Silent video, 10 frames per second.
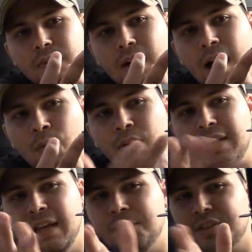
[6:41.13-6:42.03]
wanted to
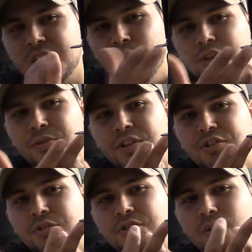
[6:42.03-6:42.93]
keep it somewhat
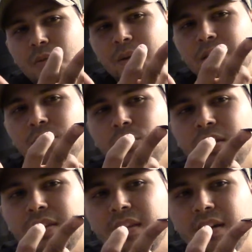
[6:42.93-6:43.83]
traditional, so I went
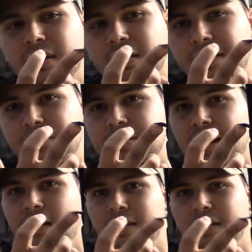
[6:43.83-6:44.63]
with the Galil style.